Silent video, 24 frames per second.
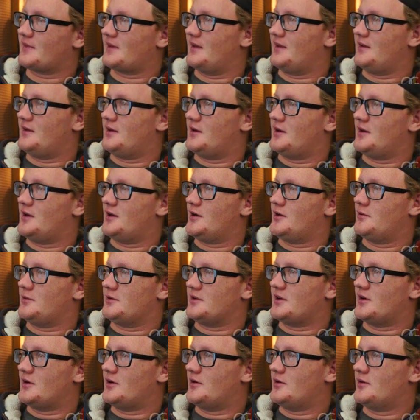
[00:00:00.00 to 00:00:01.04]
We
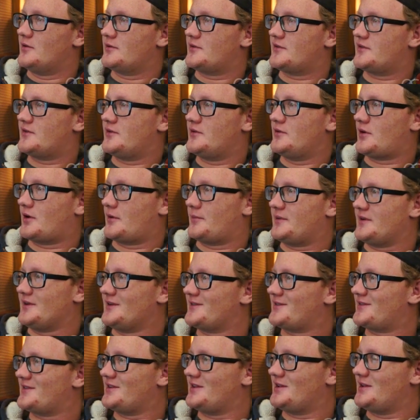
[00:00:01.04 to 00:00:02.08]
go to our
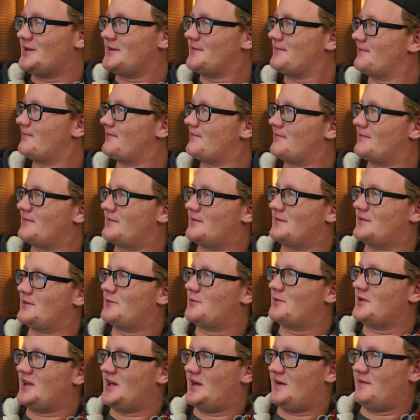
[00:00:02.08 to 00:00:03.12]
PC and
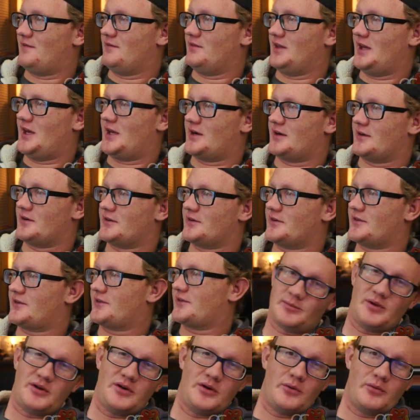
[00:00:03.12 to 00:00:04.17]
we have letters,
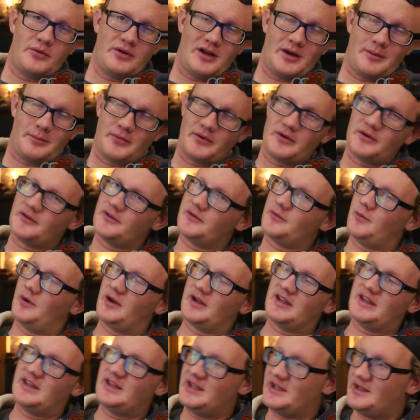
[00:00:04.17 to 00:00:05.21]
but no numbers.
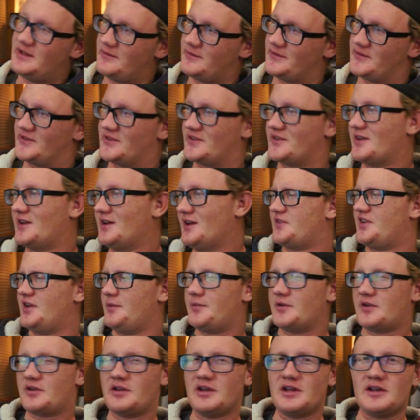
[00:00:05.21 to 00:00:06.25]
What gives?
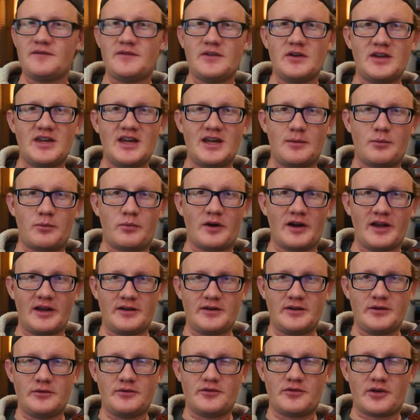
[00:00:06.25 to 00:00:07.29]
Typically, if you get a brand
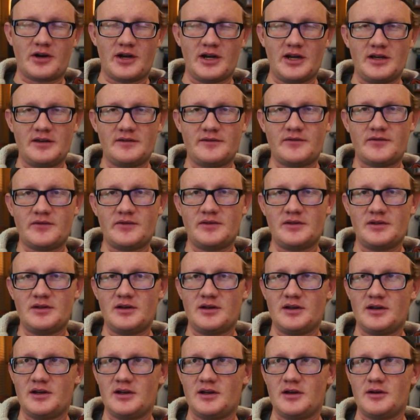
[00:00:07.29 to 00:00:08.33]
new drive,
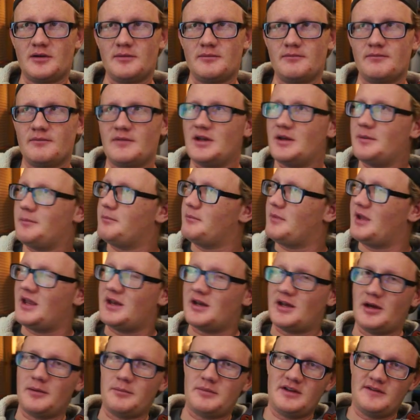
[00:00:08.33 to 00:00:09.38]
it may
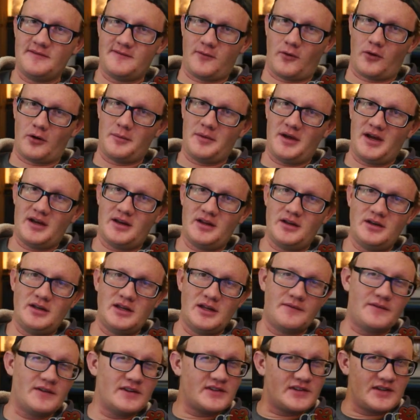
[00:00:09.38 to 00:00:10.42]
not be formatted.
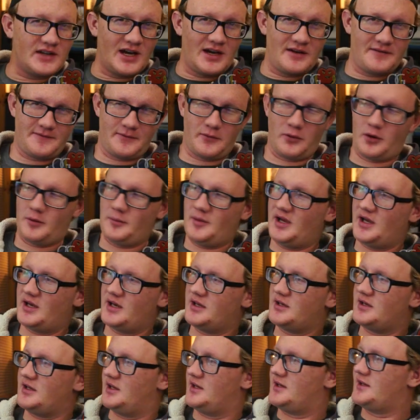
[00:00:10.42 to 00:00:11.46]
If it's not
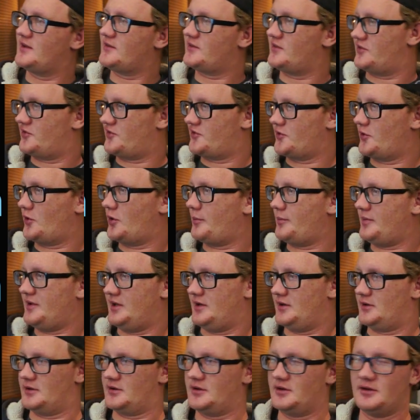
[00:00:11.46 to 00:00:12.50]
formatted, it doesn't show up
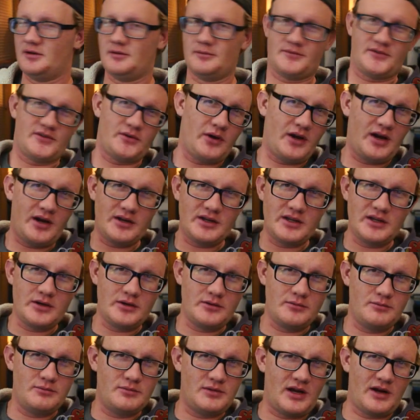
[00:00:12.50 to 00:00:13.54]
here. So how do
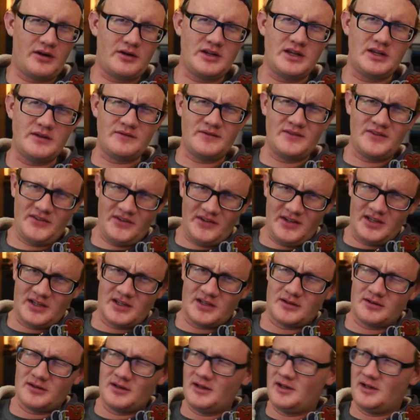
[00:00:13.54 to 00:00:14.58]
you even see
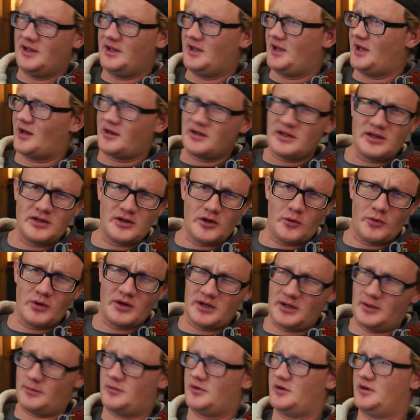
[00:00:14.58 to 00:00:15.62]
it? How do you know what
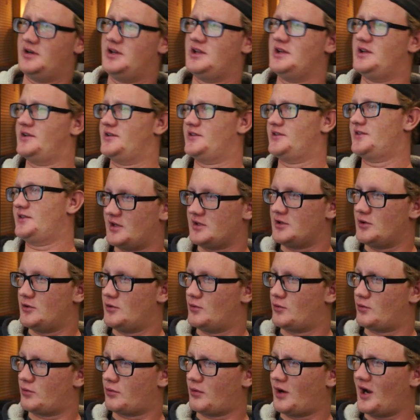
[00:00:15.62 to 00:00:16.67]
number it is? You
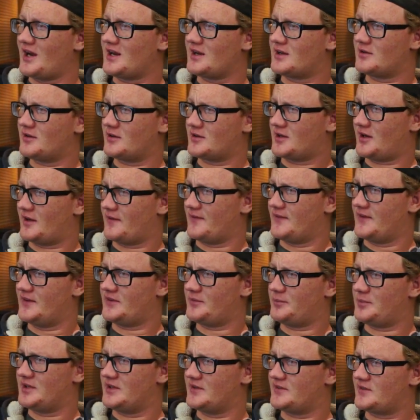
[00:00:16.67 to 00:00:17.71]
right click on this
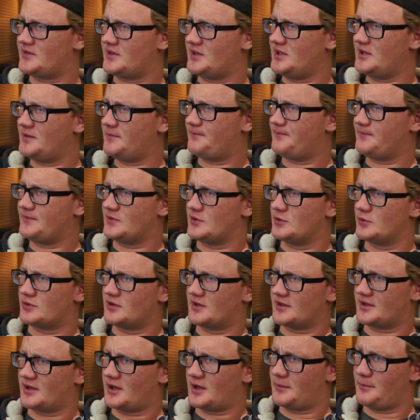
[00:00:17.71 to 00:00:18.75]
PC, you
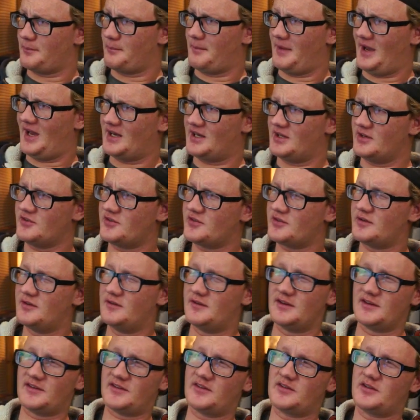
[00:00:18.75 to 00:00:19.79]
click on manage.
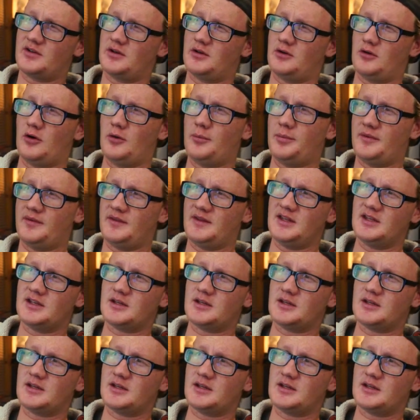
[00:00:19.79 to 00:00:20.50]
This is going to open the